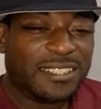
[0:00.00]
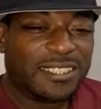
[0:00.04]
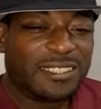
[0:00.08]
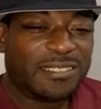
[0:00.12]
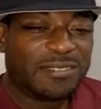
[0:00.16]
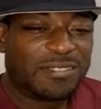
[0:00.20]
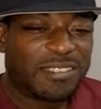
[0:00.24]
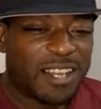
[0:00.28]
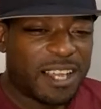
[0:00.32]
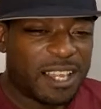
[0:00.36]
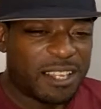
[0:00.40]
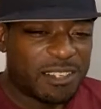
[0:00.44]

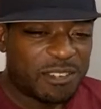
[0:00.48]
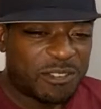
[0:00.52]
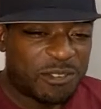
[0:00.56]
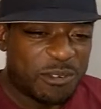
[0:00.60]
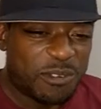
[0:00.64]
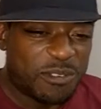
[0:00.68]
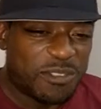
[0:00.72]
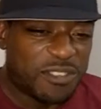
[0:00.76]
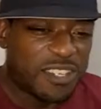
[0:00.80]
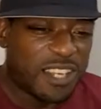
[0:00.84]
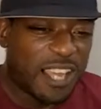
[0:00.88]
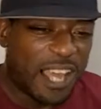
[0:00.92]
Divine
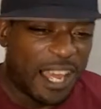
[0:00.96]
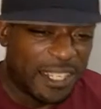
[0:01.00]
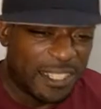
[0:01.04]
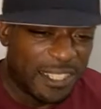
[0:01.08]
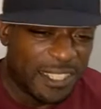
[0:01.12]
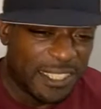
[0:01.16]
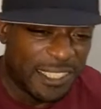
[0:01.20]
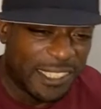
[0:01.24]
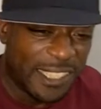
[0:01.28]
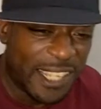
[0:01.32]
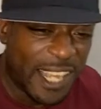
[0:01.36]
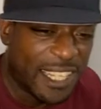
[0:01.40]
Truth, I
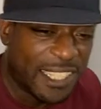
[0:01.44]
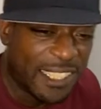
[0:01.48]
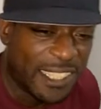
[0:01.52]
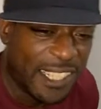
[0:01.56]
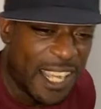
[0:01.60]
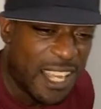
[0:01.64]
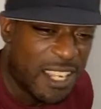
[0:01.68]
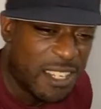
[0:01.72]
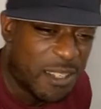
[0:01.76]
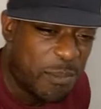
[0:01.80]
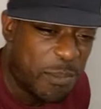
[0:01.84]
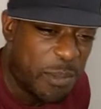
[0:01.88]
look at
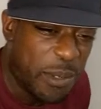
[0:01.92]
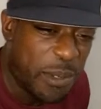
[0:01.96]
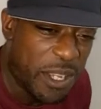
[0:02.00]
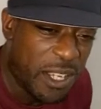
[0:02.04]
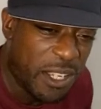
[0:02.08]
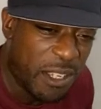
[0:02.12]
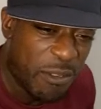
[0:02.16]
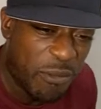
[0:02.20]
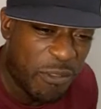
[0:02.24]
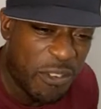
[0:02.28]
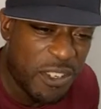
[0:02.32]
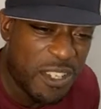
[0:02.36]
it as
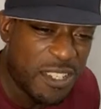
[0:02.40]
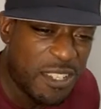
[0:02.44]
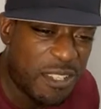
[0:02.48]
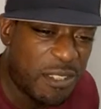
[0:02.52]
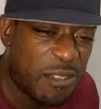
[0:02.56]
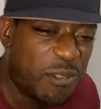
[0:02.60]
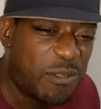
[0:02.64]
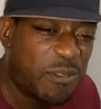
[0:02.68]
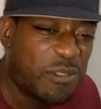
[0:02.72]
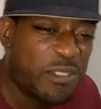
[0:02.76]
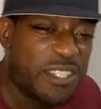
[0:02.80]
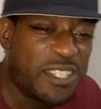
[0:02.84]
being
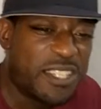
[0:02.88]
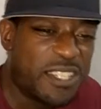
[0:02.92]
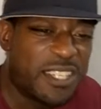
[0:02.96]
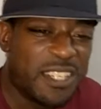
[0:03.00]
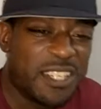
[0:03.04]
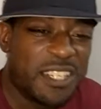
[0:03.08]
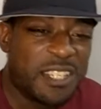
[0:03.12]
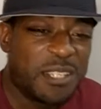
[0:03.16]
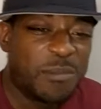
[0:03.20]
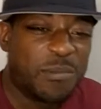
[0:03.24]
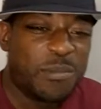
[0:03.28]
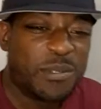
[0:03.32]
offensive
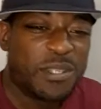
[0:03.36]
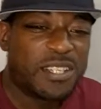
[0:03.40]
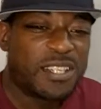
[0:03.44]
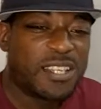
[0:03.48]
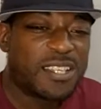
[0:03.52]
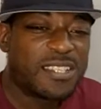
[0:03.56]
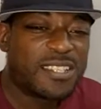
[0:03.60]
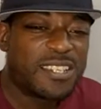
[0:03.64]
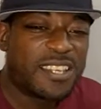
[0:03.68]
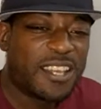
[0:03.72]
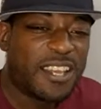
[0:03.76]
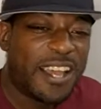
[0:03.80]
indeed
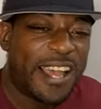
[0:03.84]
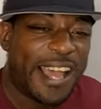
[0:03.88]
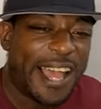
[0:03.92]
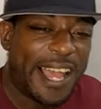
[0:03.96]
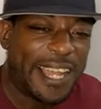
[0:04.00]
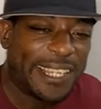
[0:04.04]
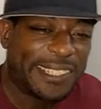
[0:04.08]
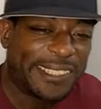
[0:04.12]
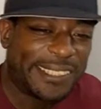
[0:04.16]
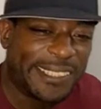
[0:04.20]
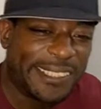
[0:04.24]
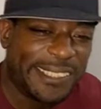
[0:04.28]
because they are
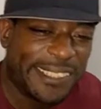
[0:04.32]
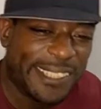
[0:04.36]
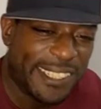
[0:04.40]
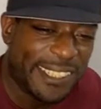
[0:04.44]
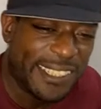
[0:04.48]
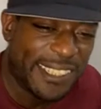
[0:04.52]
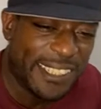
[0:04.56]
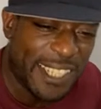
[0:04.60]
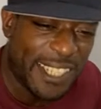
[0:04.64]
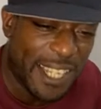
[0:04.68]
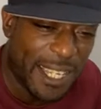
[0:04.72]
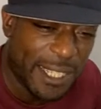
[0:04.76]
acting
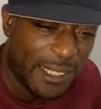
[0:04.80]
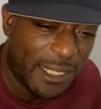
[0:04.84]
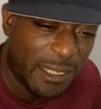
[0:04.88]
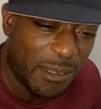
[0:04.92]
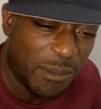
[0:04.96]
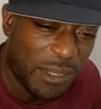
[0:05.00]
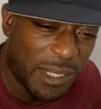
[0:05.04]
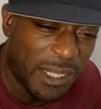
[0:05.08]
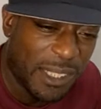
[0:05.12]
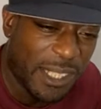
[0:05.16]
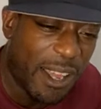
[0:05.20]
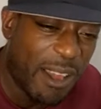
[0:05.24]
unlike
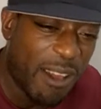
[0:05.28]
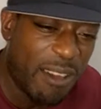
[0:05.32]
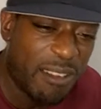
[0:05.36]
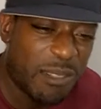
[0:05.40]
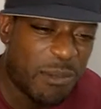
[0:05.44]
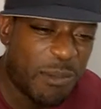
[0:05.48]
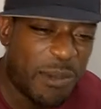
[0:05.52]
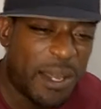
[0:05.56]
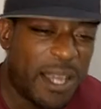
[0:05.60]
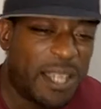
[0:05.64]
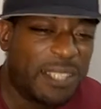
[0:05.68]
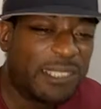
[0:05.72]

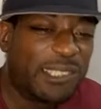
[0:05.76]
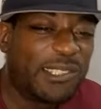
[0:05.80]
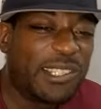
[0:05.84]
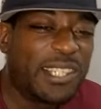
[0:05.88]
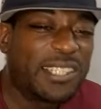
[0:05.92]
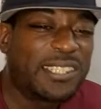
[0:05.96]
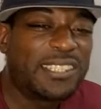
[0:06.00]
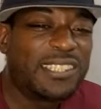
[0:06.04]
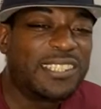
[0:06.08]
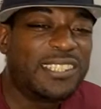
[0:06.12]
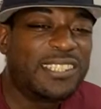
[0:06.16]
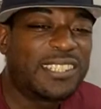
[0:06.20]
themselves by
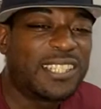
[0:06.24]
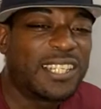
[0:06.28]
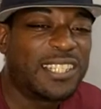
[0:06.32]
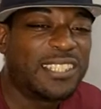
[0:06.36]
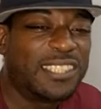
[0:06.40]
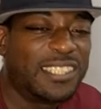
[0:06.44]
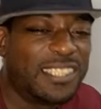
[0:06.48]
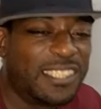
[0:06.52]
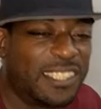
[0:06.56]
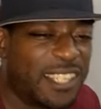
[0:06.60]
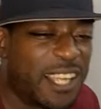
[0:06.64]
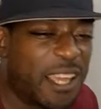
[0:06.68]
addressing each
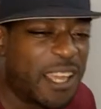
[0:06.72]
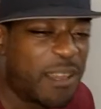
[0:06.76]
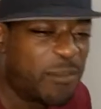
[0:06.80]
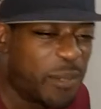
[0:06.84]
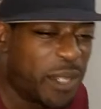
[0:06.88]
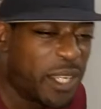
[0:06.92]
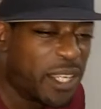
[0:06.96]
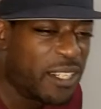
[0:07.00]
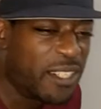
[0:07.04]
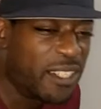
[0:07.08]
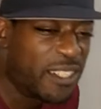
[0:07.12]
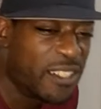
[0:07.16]
other in
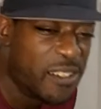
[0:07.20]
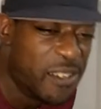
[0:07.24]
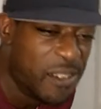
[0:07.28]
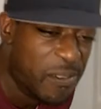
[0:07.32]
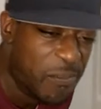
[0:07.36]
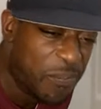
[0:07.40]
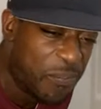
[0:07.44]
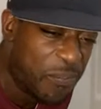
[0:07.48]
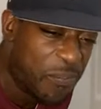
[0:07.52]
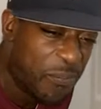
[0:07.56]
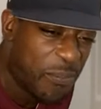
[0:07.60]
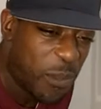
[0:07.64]
that manner
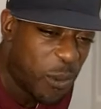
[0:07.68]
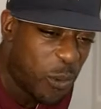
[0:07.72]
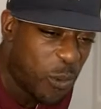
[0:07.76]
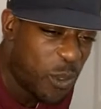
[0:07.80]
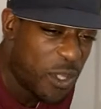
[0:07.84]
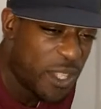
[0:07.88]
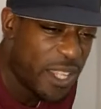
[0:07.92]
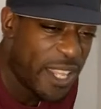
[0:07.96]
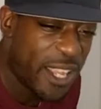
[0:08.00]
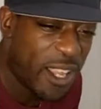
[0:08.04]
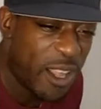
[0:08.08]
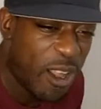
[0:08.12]

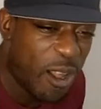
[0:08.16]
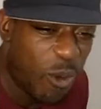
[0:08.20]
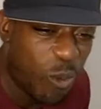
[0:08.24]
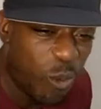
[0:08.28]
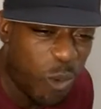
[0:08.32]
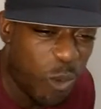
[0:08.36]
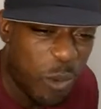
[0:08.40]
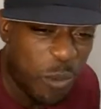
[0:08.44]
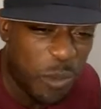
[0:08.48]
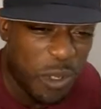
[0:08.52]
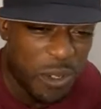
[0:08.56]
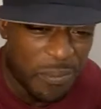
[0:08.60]
when they
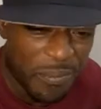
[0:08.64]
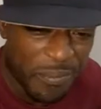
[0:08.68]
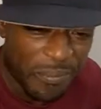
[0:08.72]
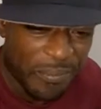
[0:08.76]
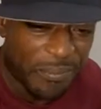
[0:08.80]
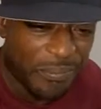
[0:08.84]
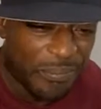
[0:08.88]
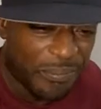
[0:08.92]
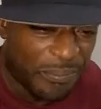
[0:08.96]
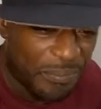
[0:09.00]
are women.